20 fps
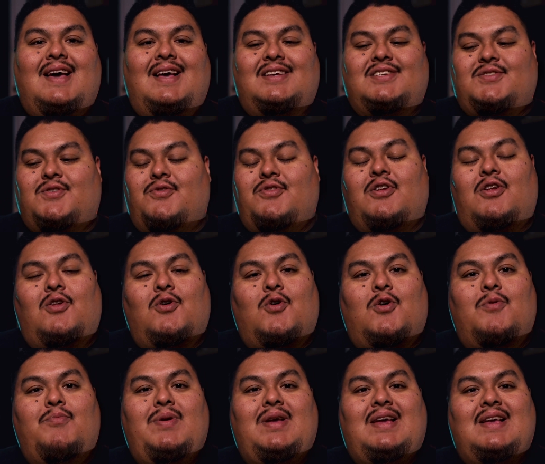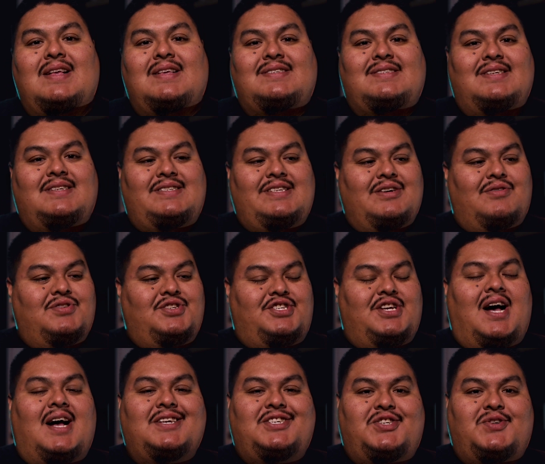And so the Lord begins to tell
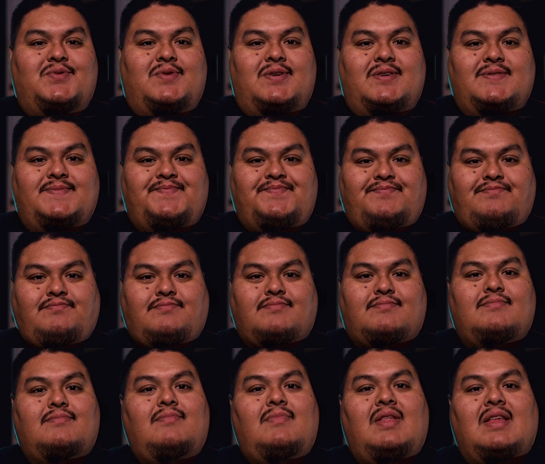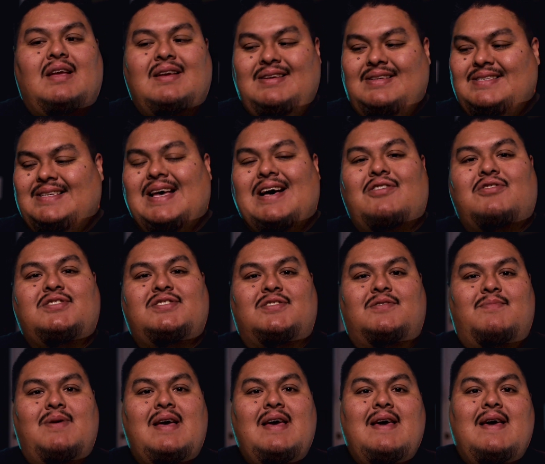Joshua, he tells
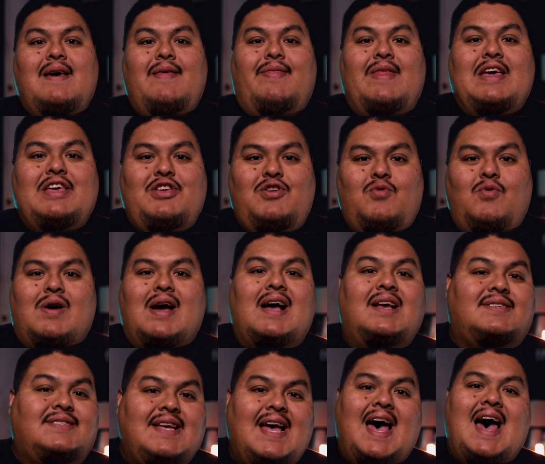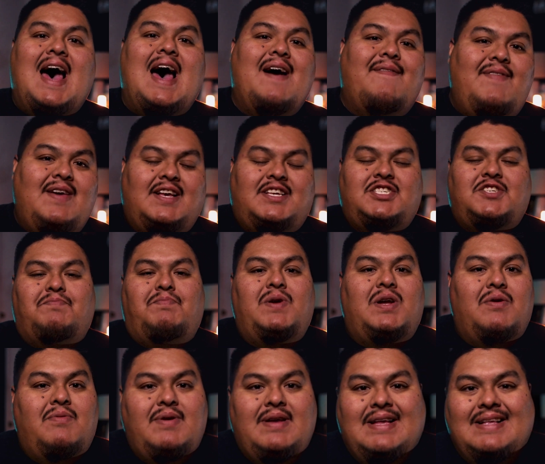them that you guys have
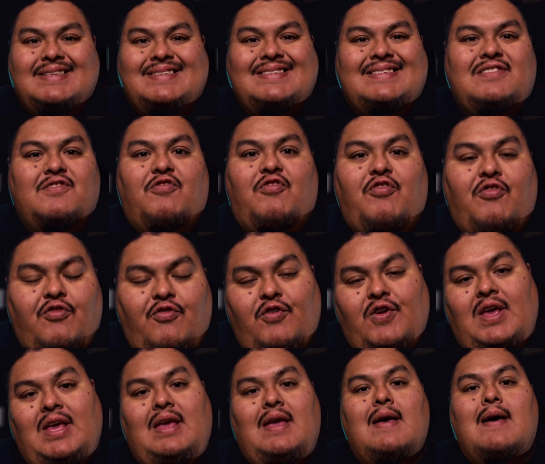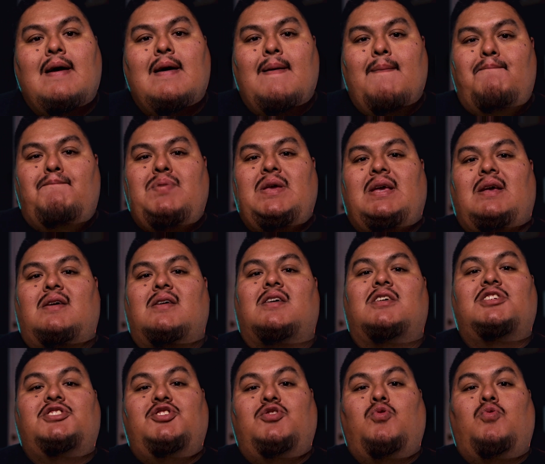experienced defeat
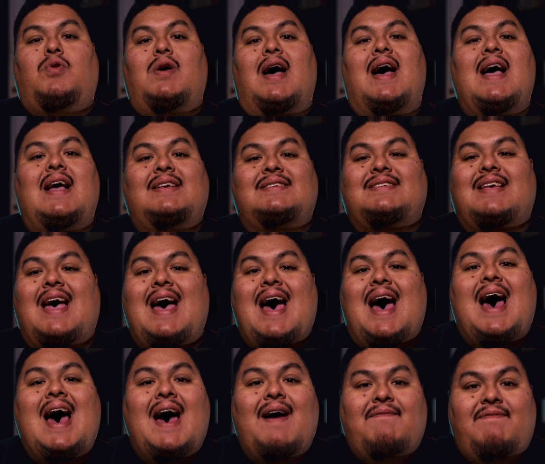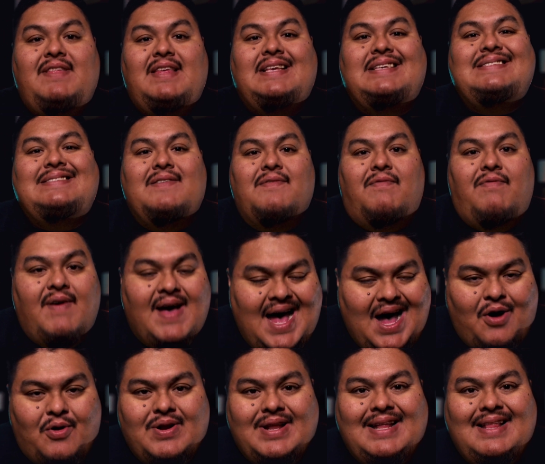because you guys have these
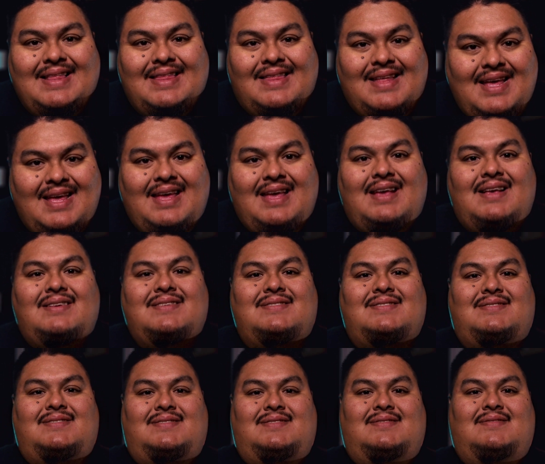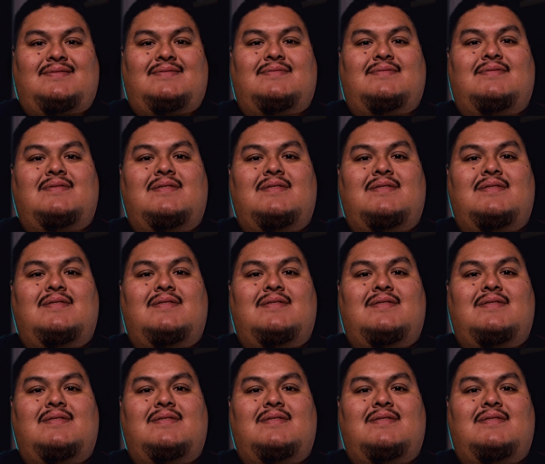devoted things.